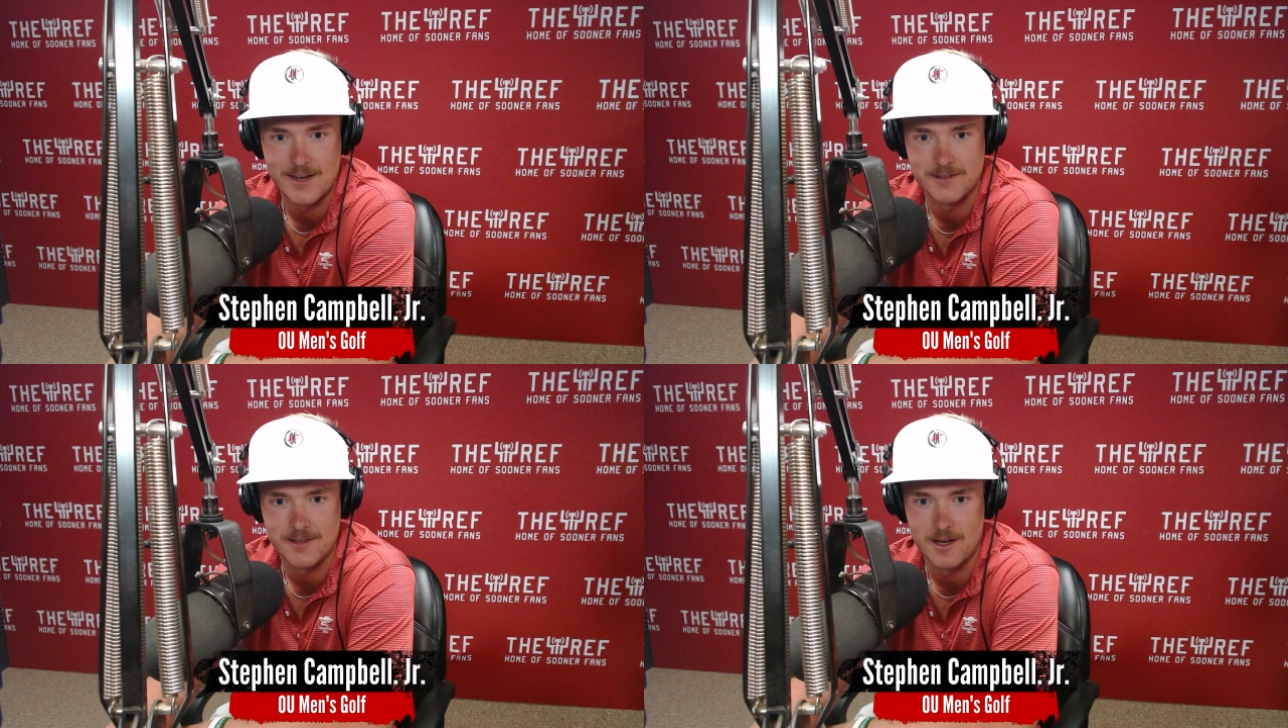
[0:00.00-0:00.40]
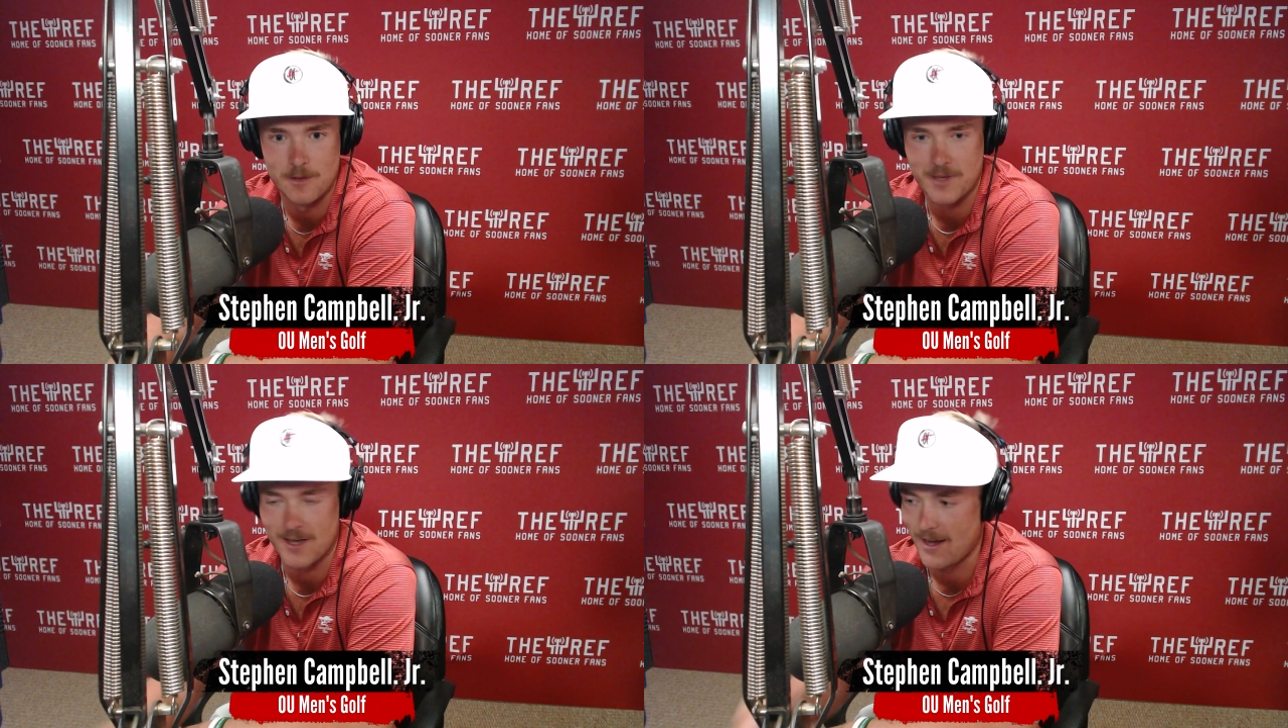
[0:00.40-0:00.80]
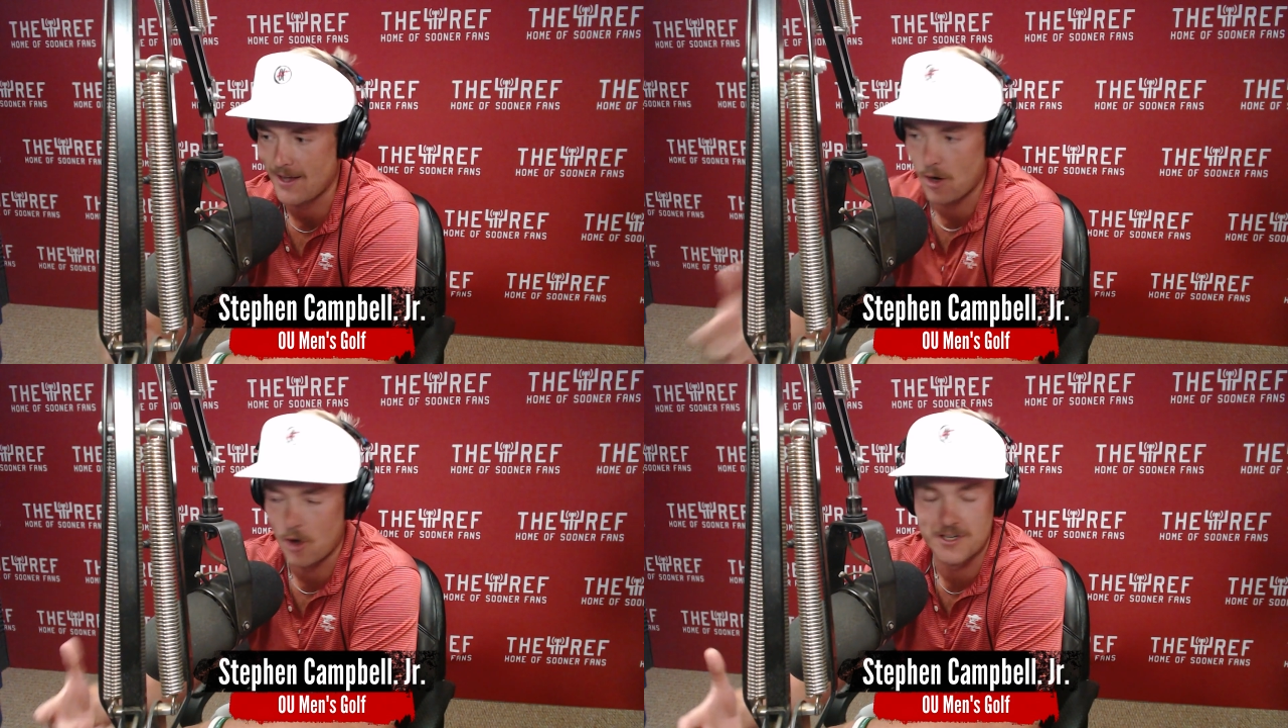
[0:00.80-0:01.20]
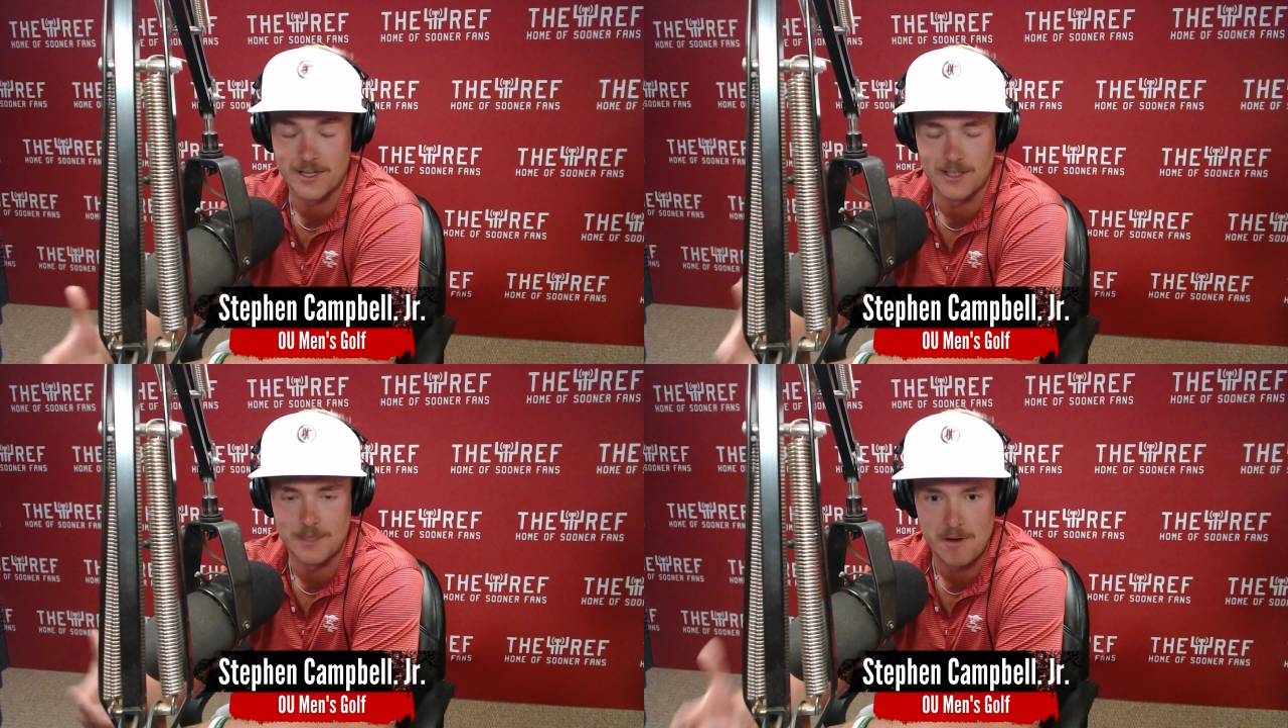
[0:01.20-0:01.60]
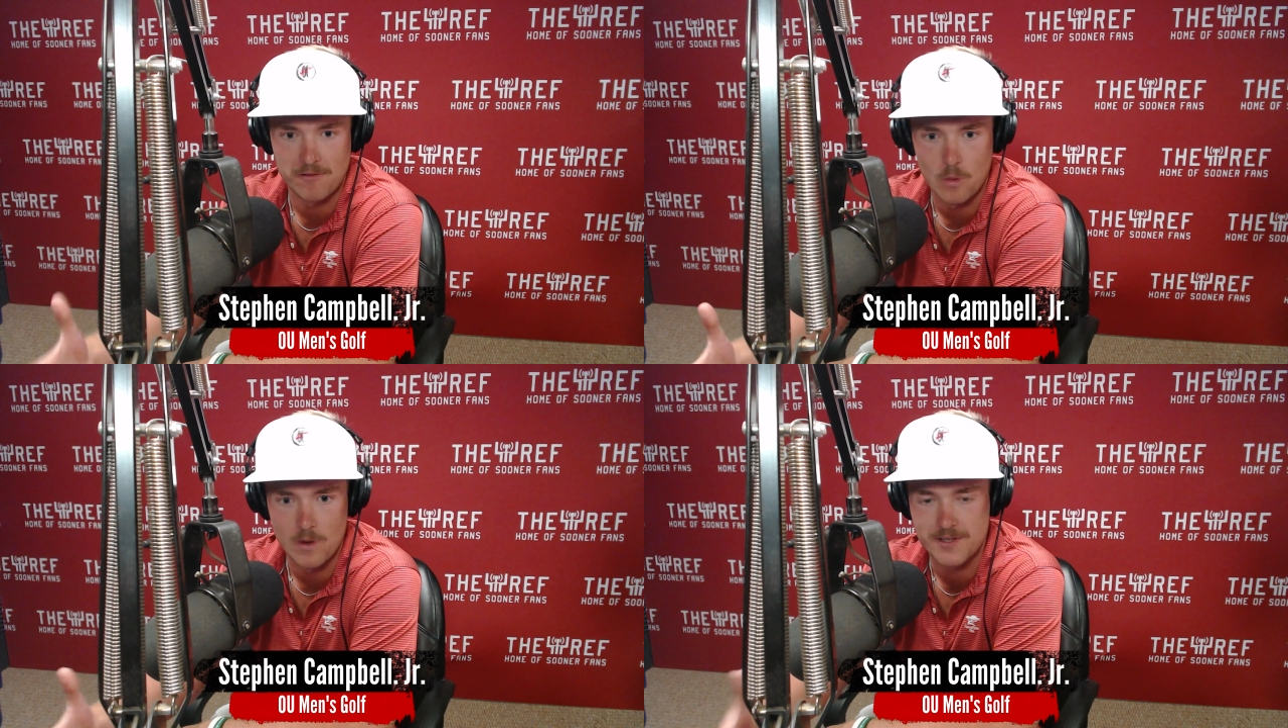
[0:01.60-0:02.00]
and kind of how to articulate
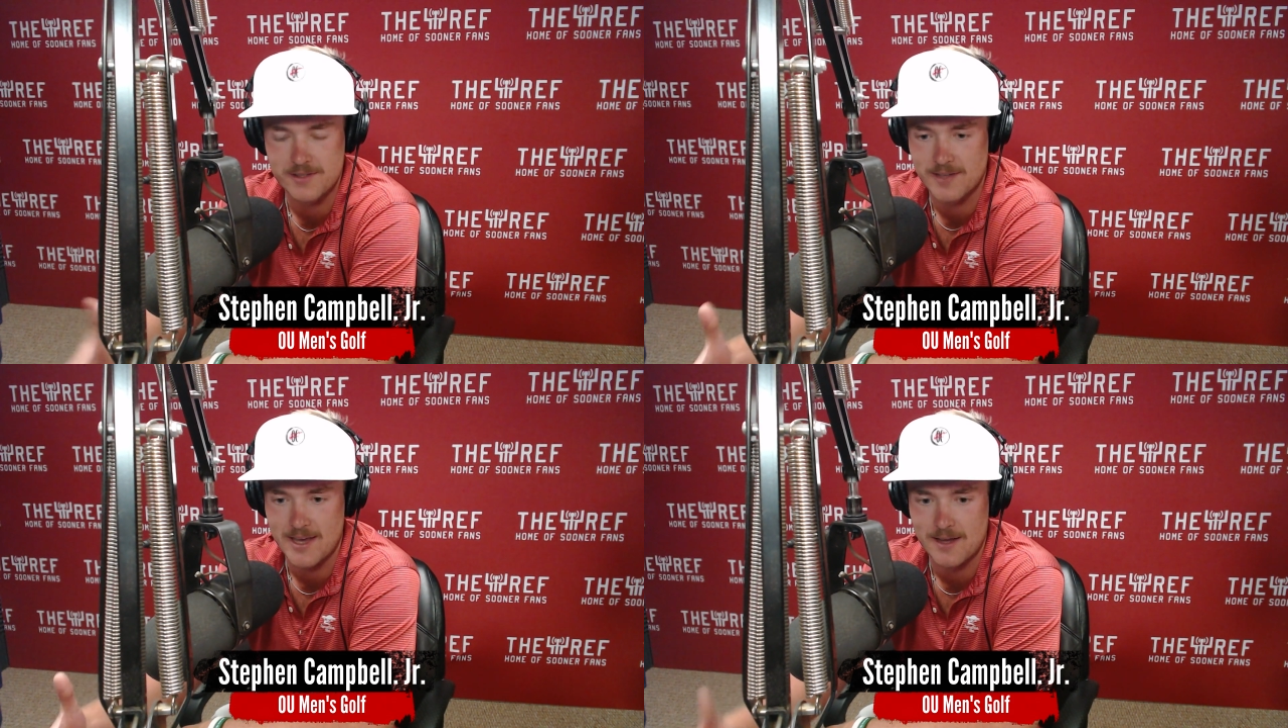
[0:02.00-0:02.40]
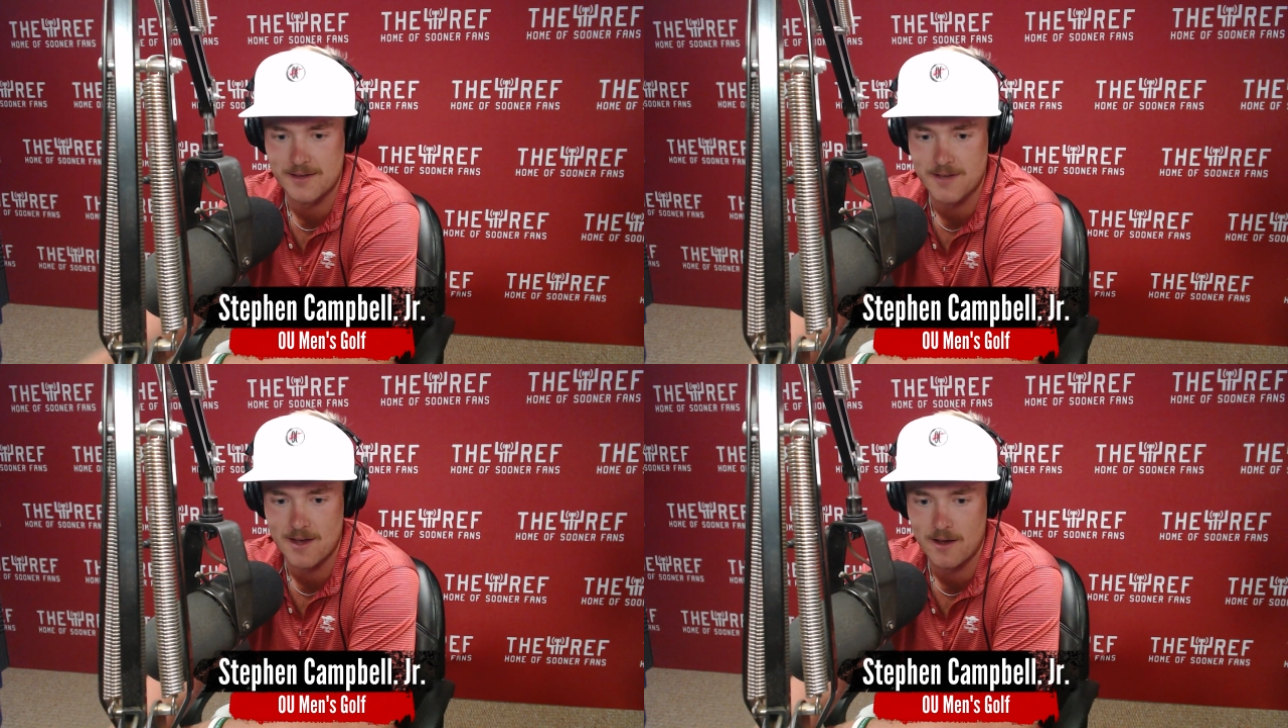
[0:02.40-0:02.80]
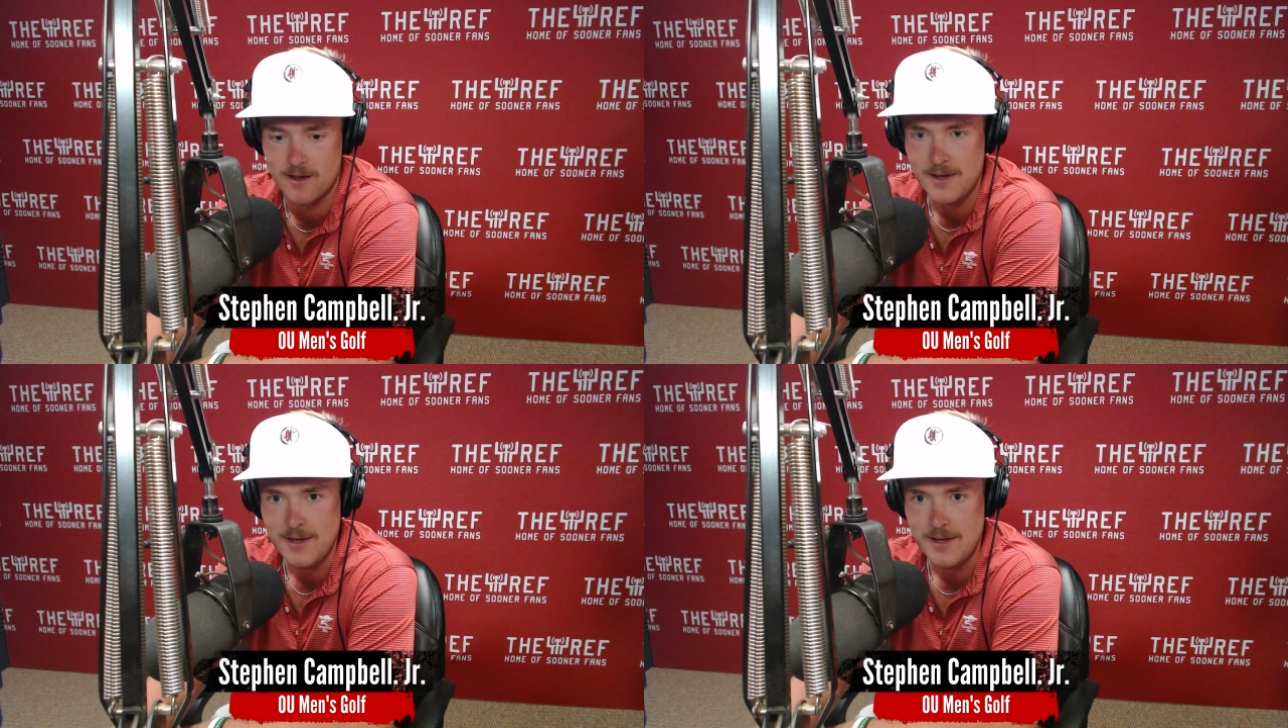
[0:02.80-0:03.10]
my voice and